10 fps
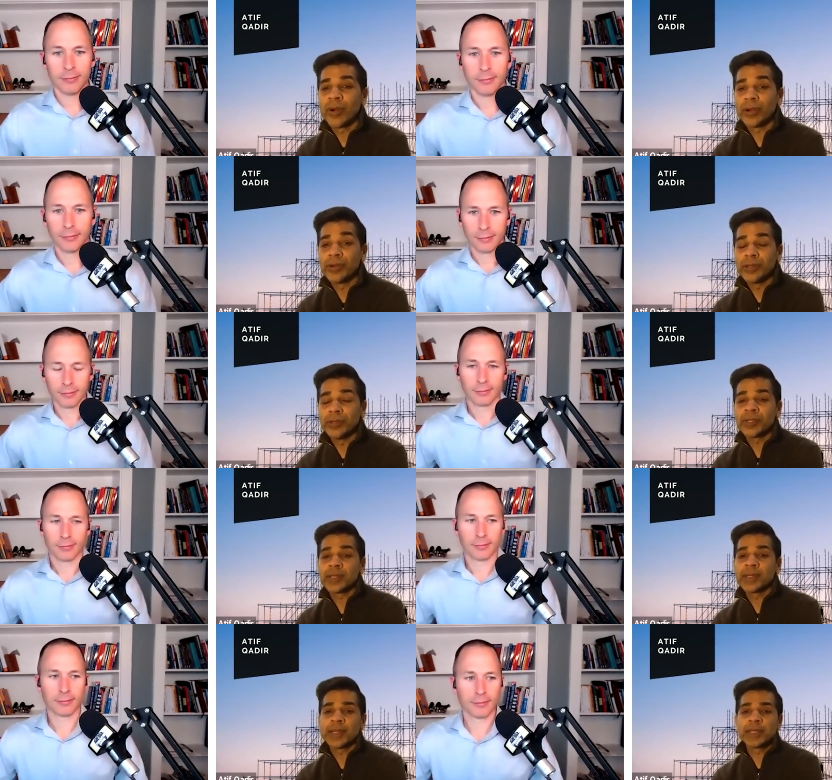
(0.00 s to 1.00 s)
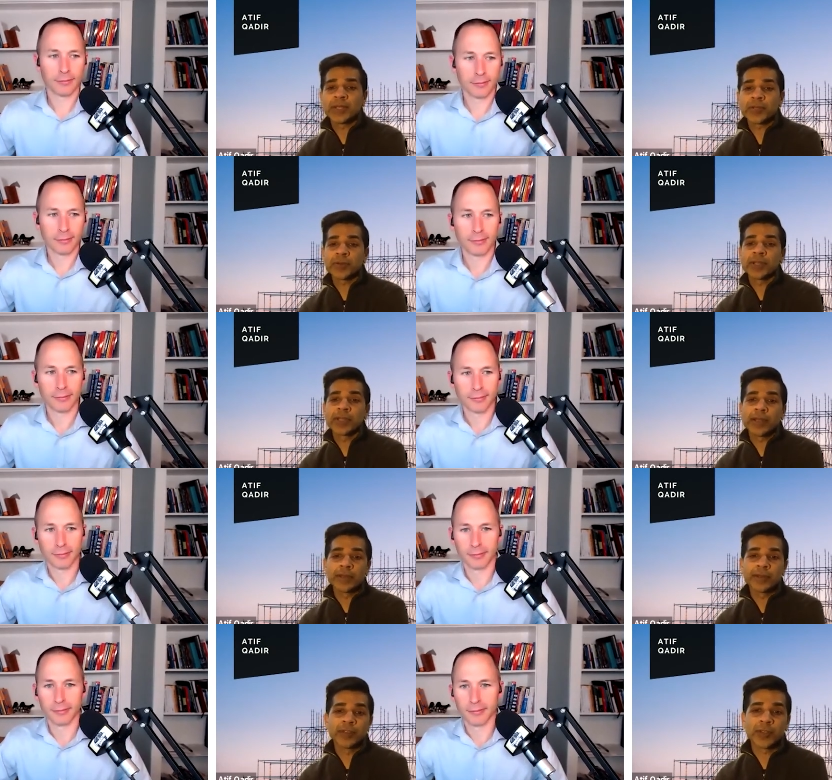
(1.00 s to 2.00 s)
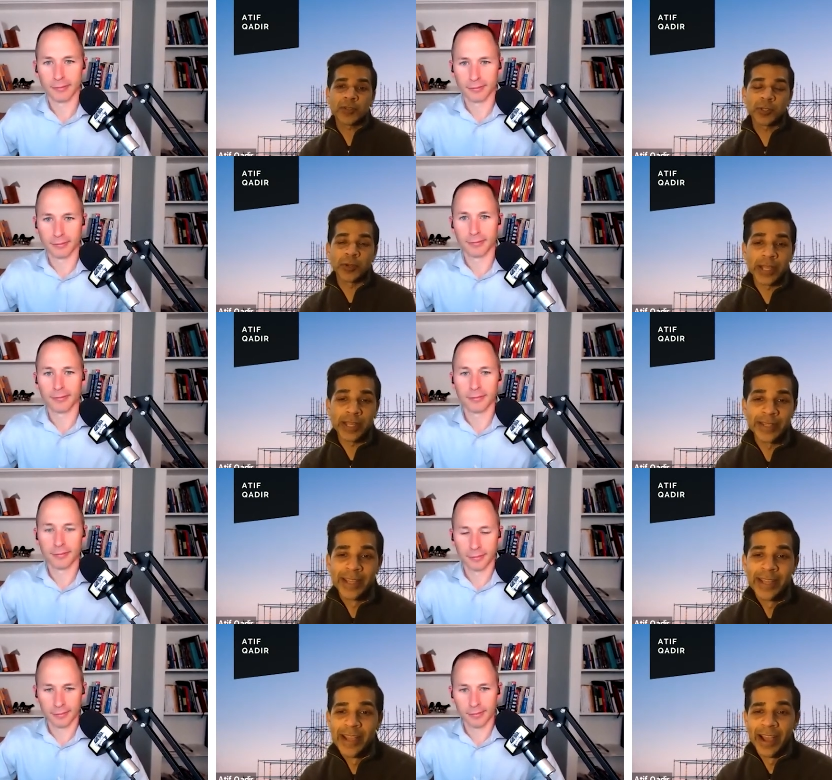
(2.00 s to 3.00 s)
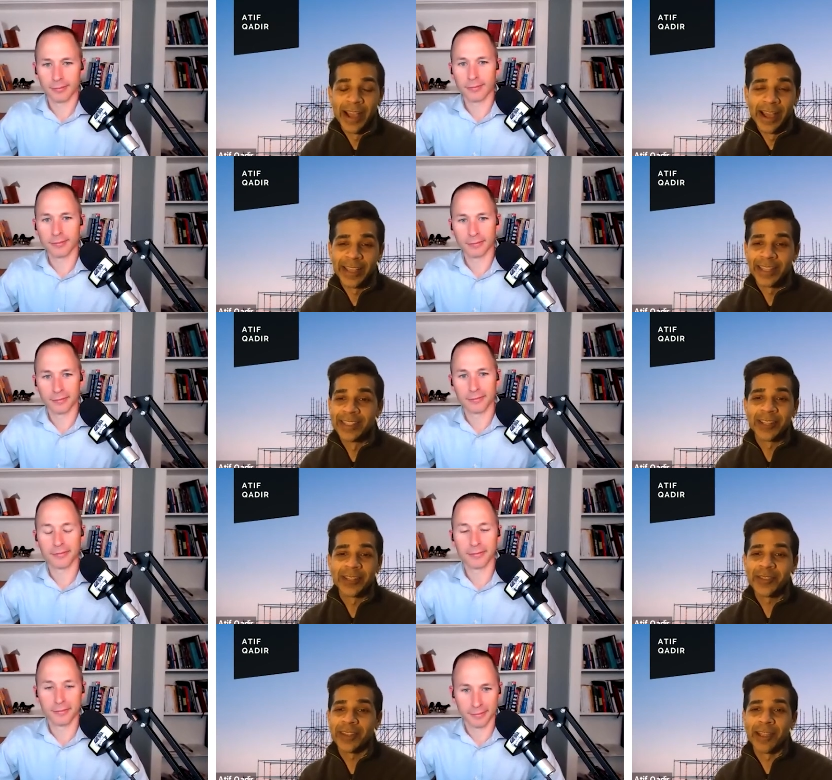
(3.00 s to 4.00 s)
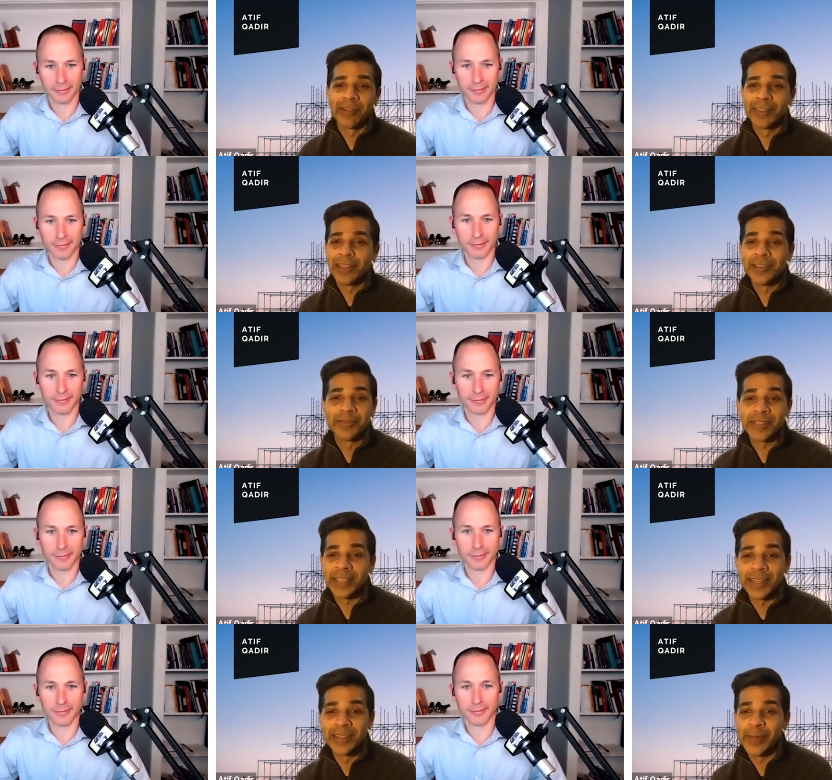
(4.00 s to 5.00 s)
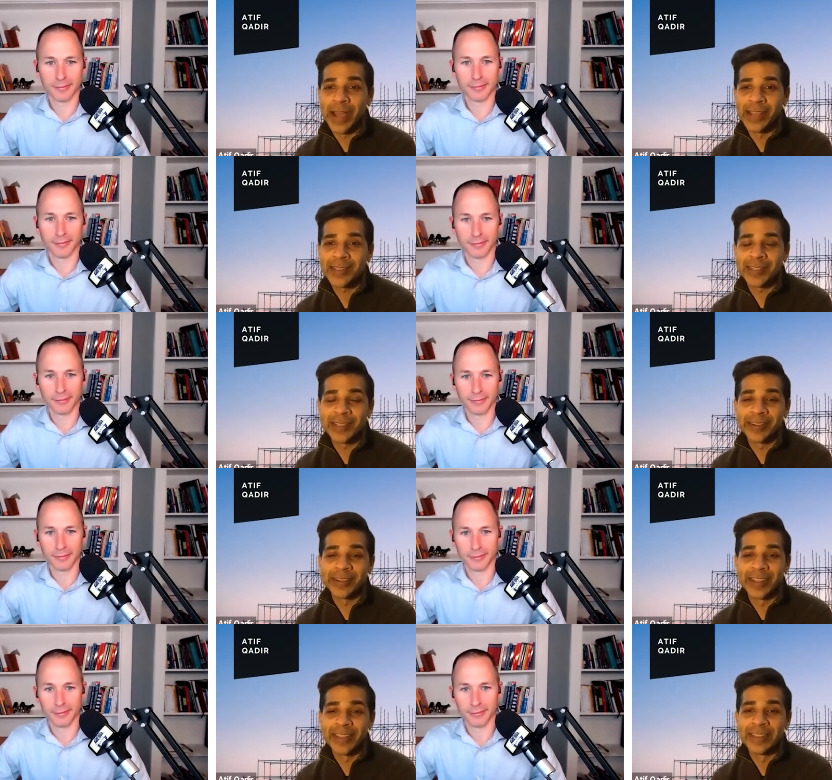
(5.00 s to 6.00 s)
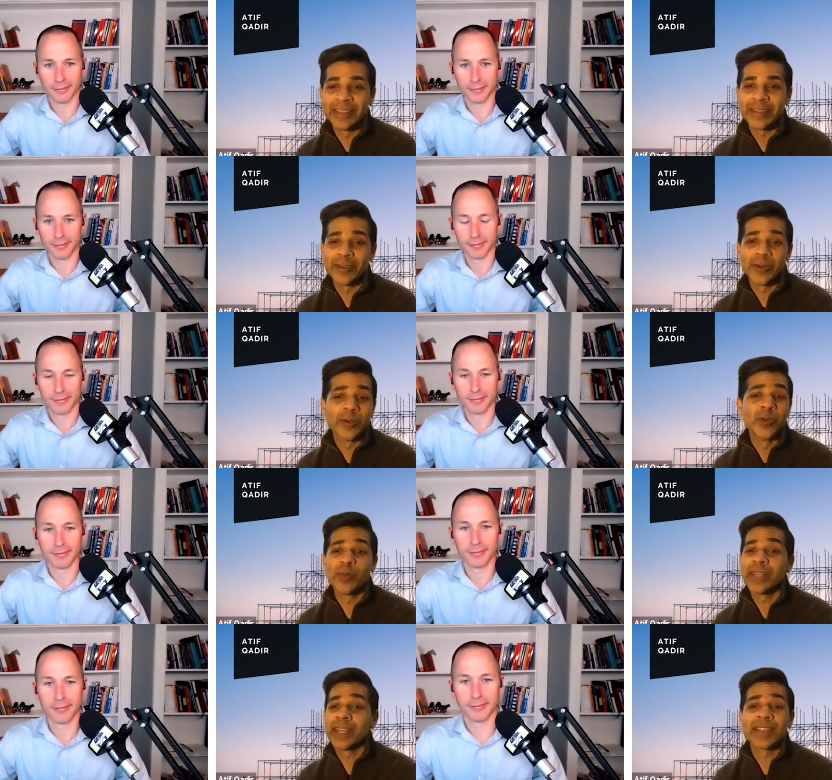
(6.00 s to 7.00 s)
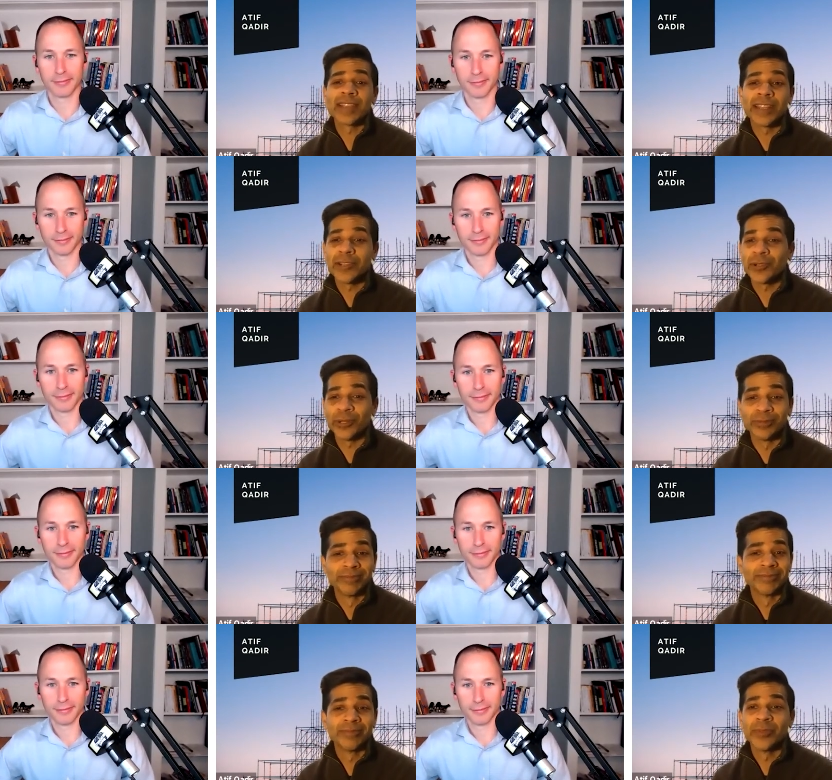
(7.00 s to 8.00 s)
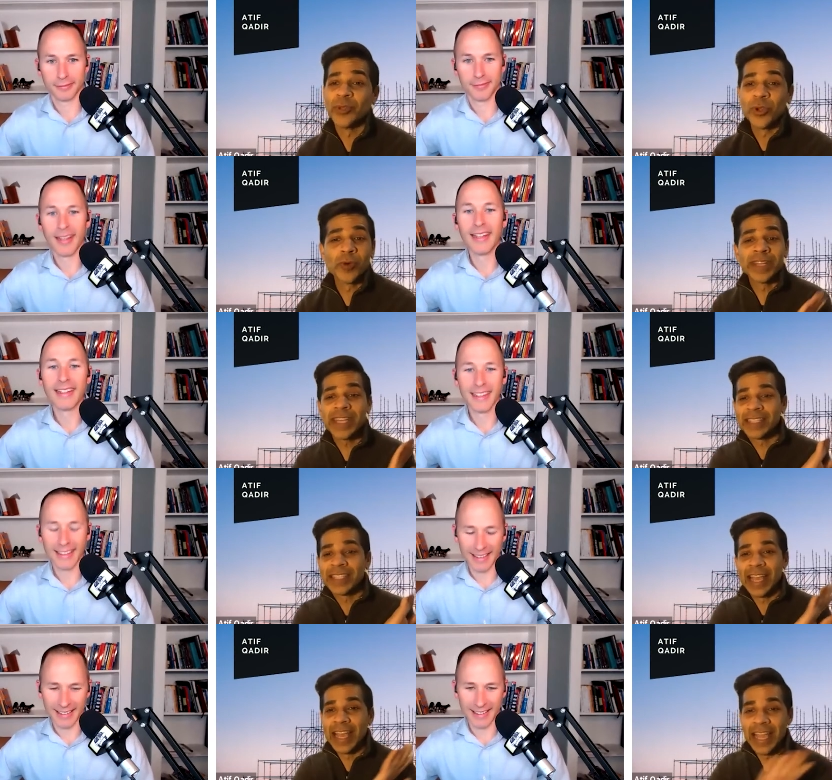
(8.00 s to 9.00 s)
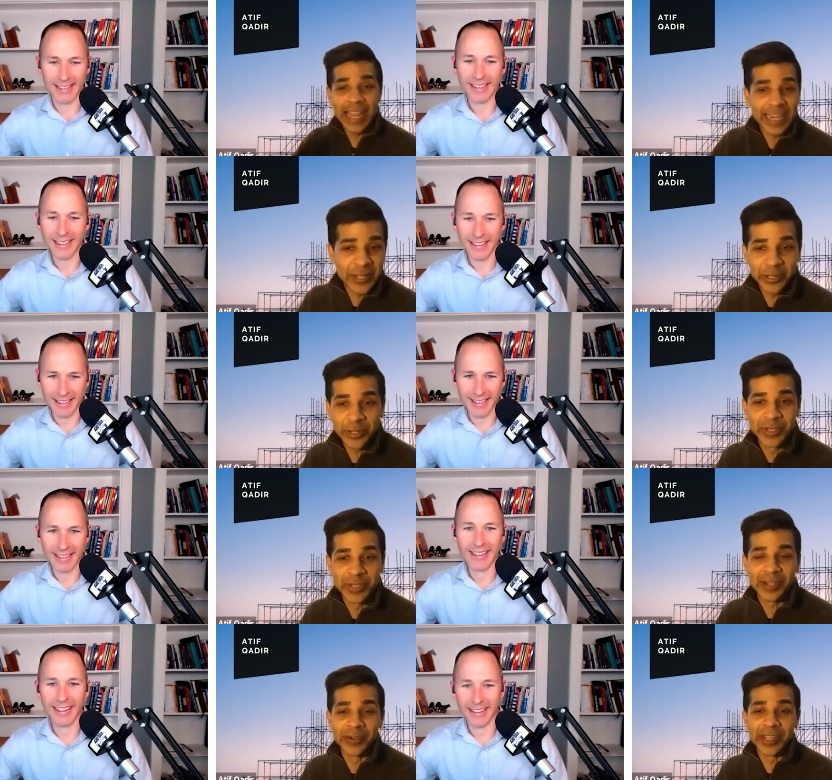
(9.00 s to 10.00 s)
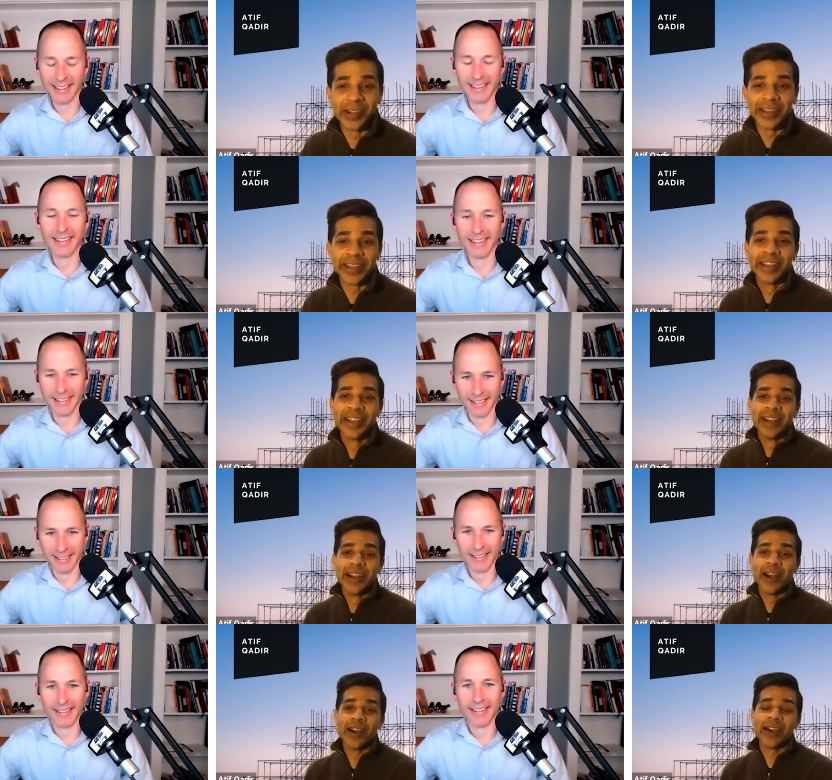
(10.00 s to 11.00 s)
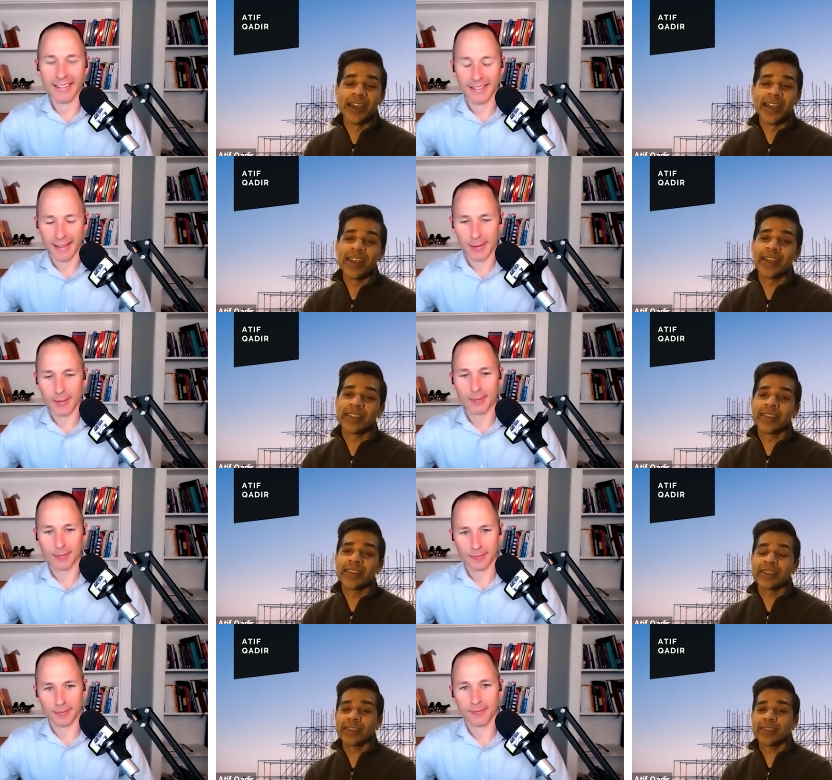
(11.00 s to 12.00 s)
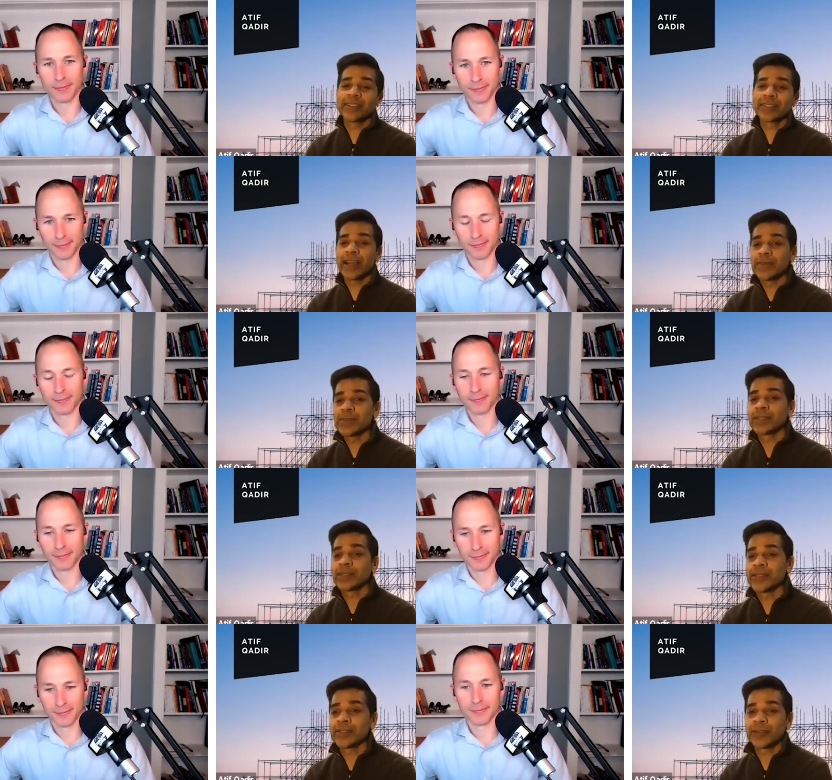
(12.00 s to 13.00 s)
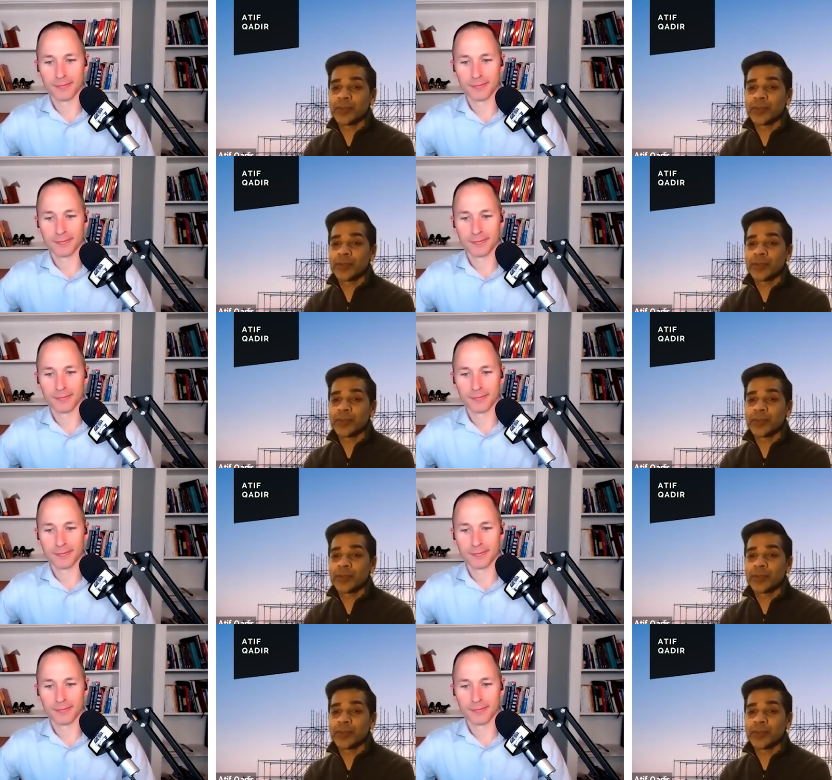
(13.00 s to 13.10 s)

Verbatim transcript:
Speaker 1: are new to the industry and you've just joined. I can tell you that everything you've seen the past year and this year, nobody has any clue. Nobody has any clue what's going on. And I think times like this are